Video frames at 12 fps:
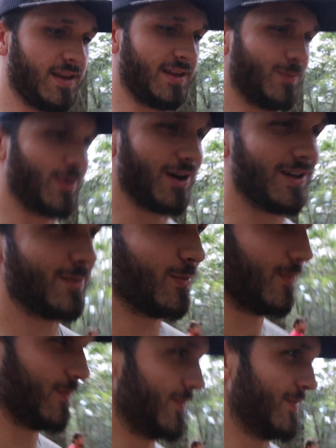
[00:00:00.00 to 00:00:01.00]
this spot's
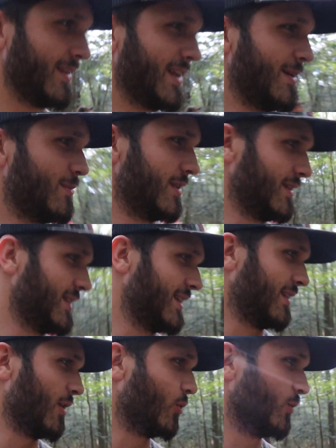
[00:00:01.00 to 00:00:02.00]

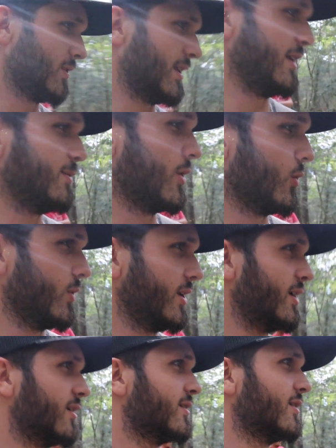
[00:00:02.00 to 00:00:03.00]
keeps holding
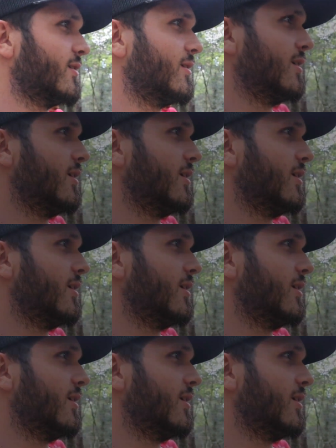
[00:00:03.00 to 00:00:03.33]
deer. So